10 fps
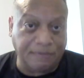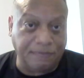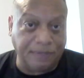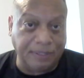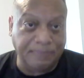of
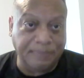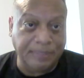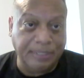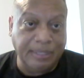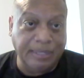Freedom,
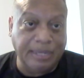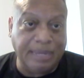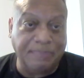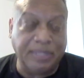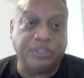I
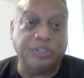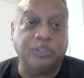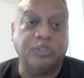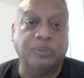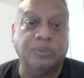mentioned
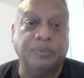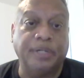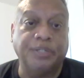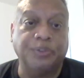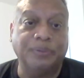to
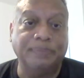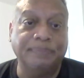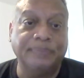Rachel,